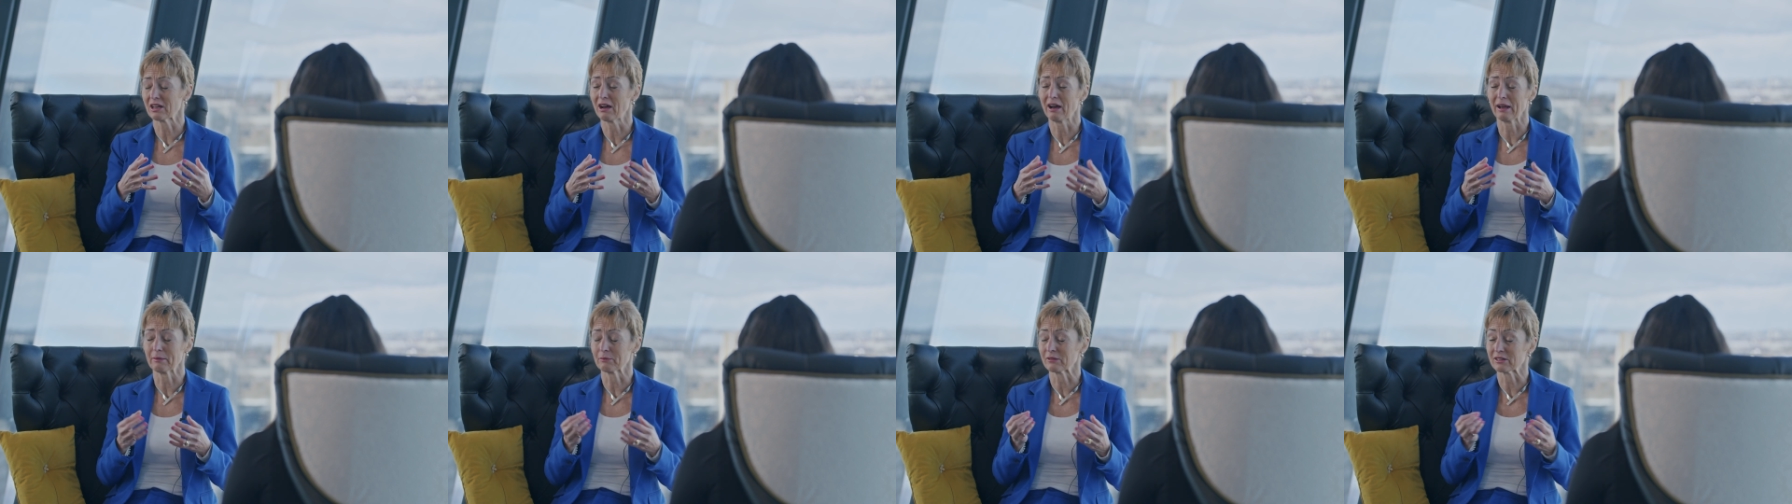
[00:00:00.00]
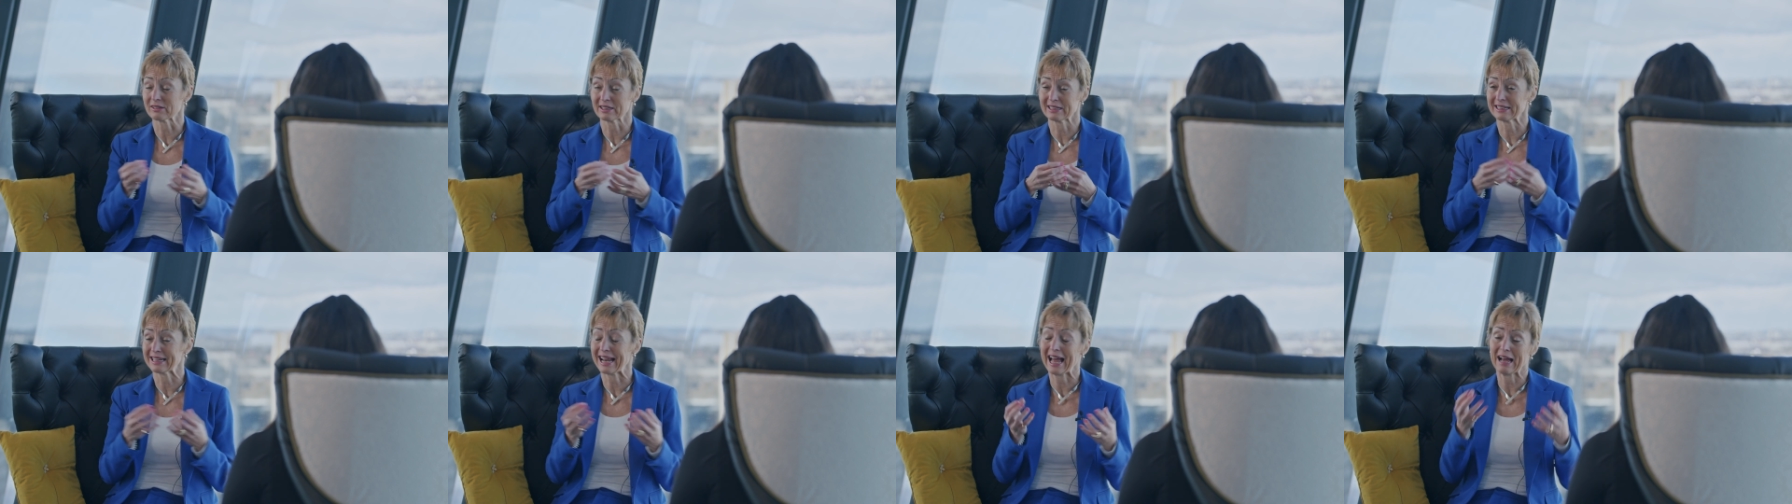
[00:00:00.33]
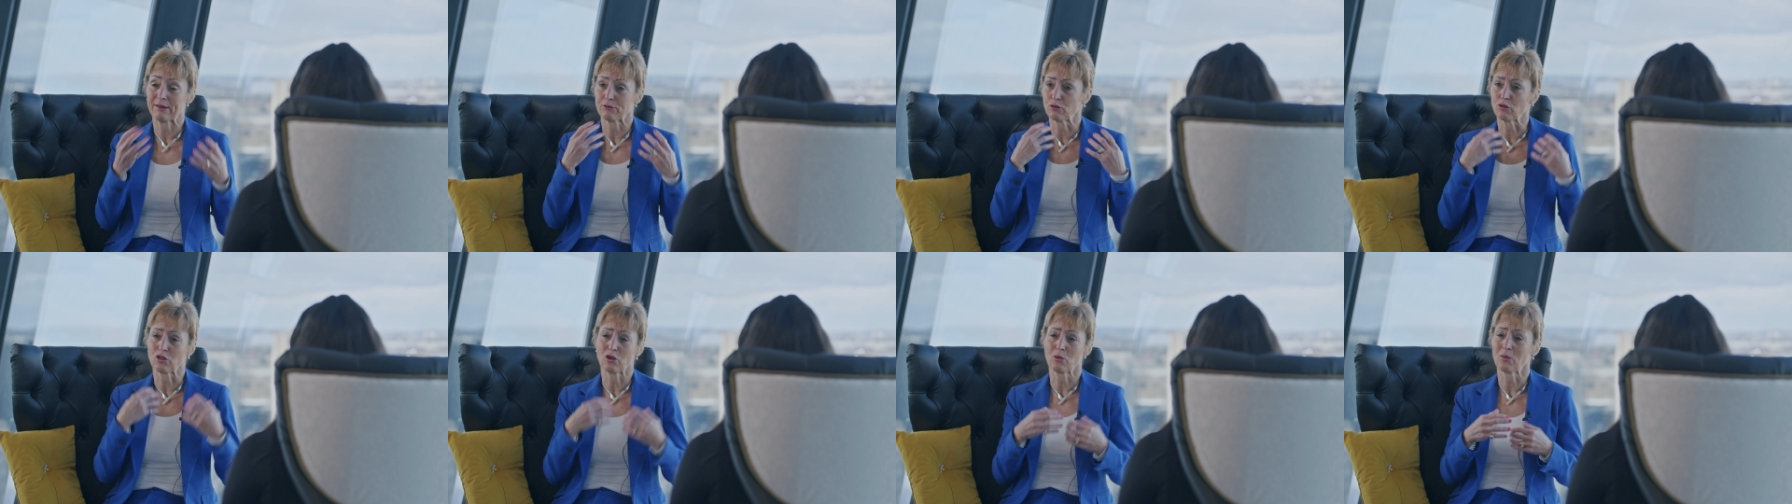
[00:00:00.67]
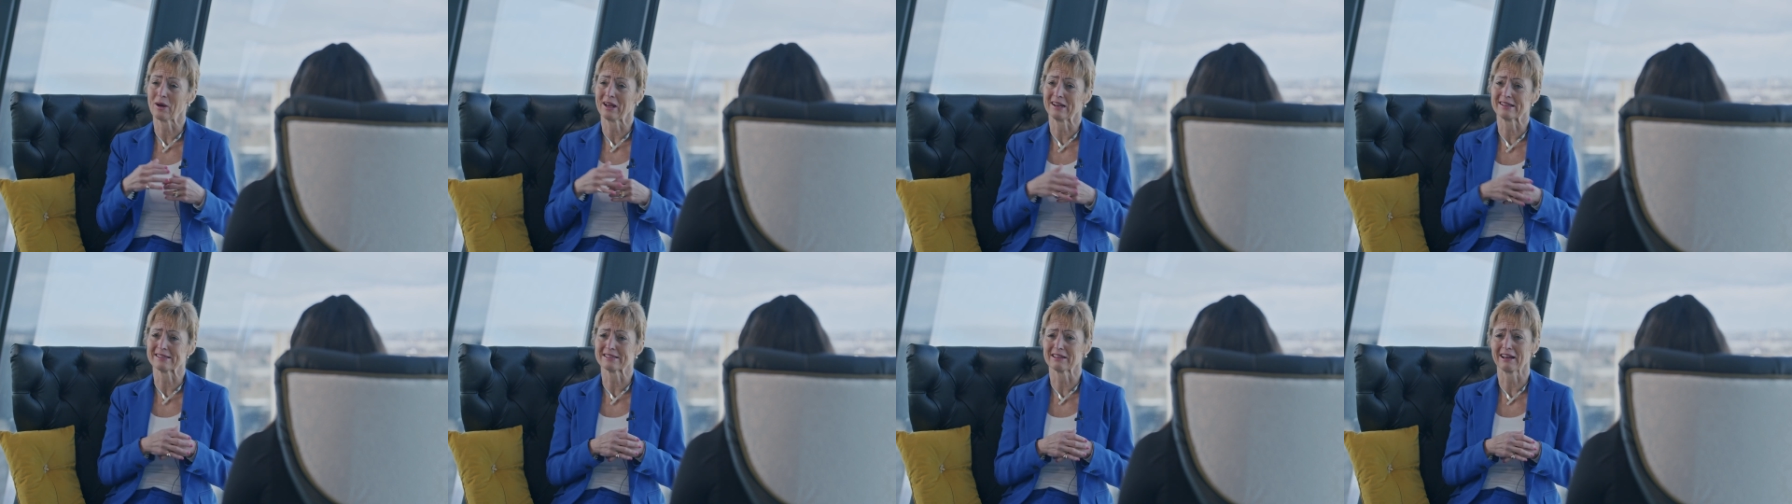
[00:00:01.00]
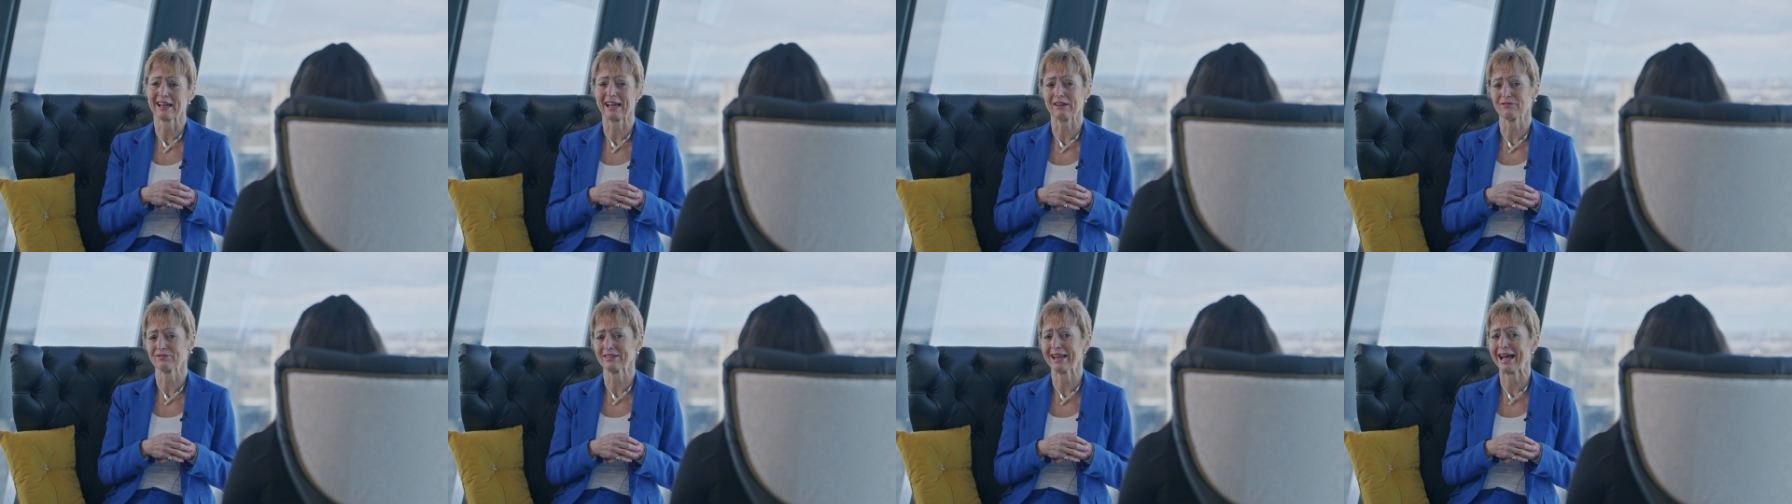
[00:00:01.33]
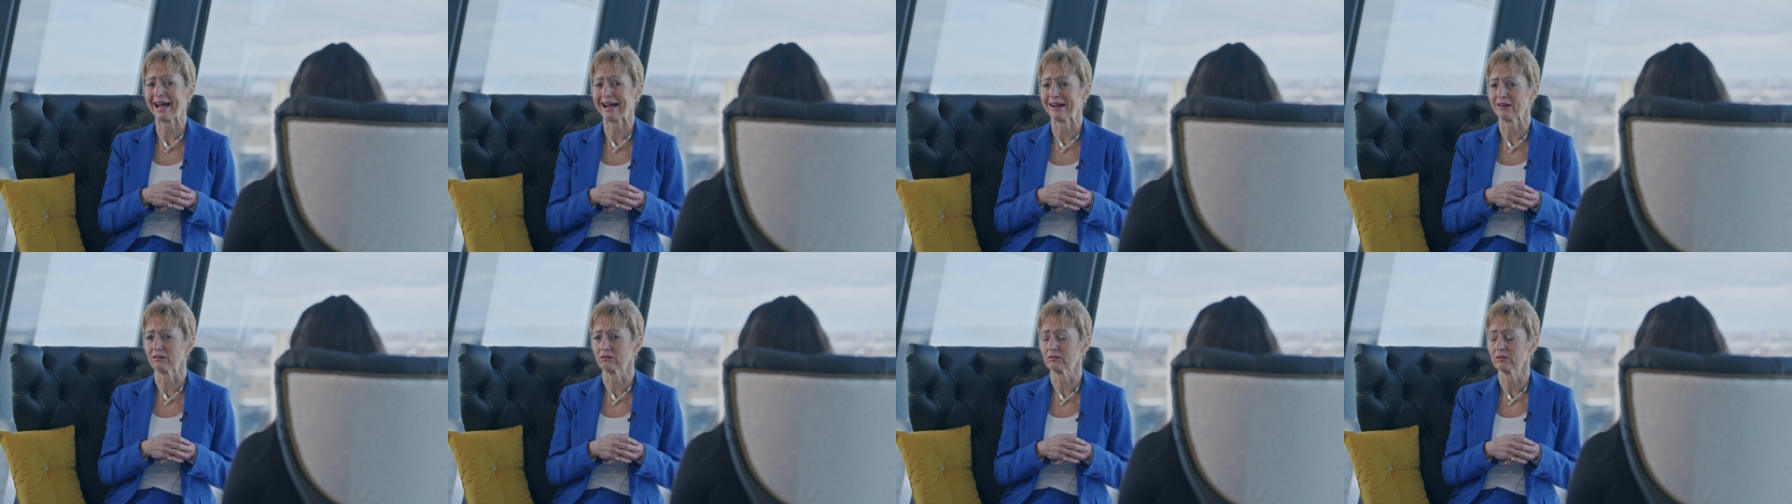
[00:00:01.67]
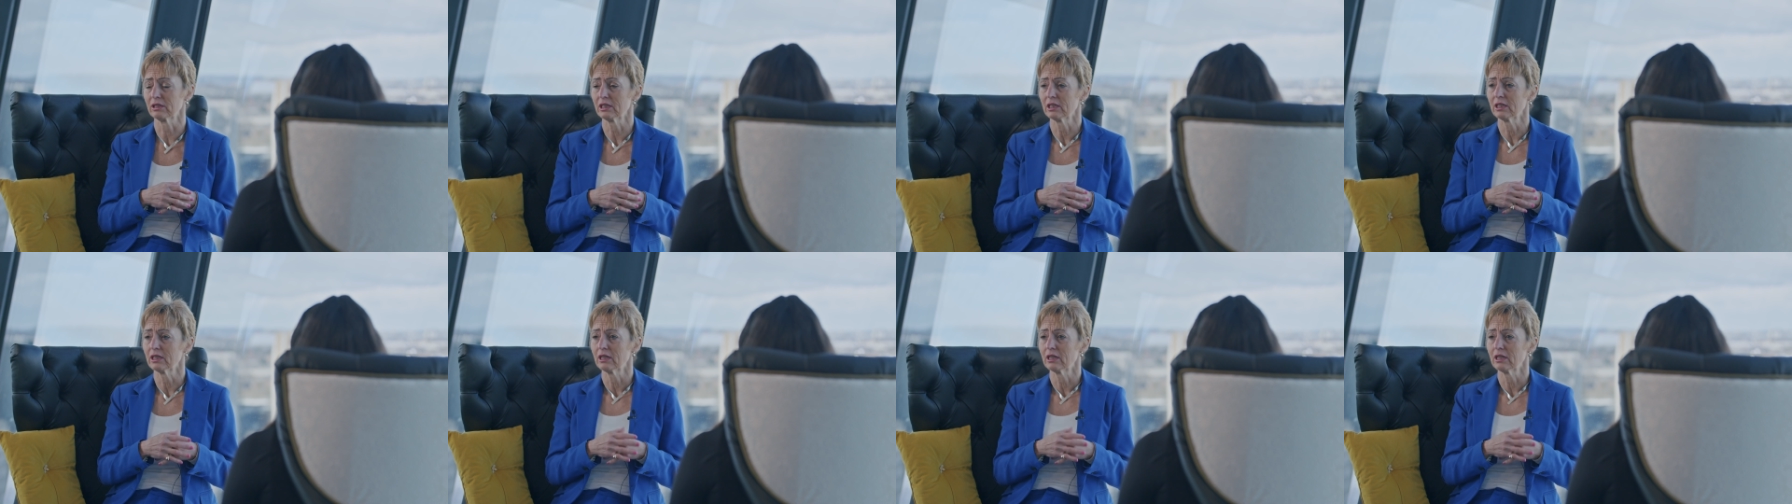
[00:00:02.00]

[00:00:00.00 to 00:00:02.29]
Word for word: time because I didn't have all the awareness I have now